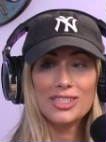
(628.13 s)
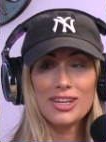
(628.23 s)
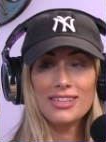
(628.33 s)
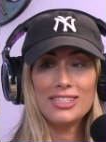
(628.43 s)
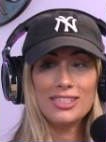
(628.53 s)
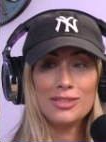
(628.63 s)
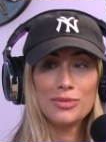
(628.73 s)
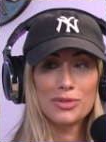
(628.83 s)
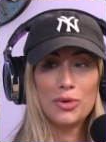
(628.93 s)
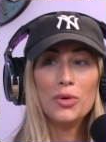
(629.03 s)
think Chuck E. Cheese
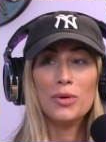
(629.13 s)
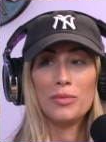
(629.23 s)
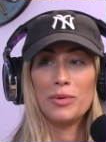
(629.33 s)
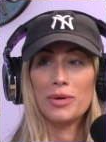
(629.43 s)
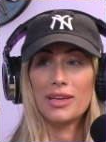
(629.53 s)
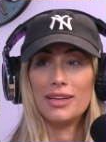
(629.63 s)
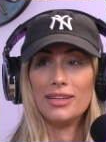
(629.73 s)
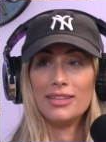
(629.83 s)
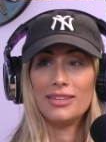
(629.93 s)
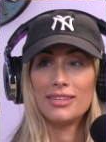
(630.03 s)
was cool when we were
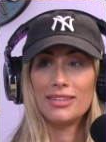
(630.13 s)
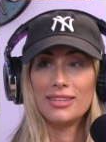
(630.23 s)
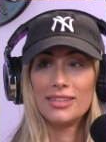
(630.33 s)
kids?